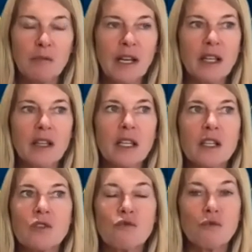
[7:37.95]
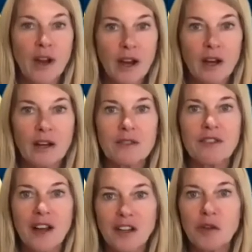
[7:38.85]
But it is rare to
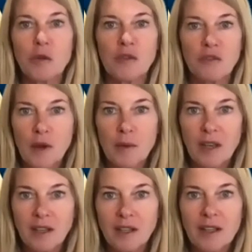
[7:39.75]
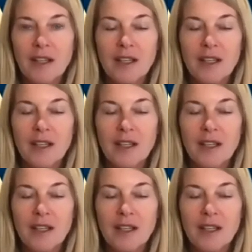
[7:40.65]
find a group of women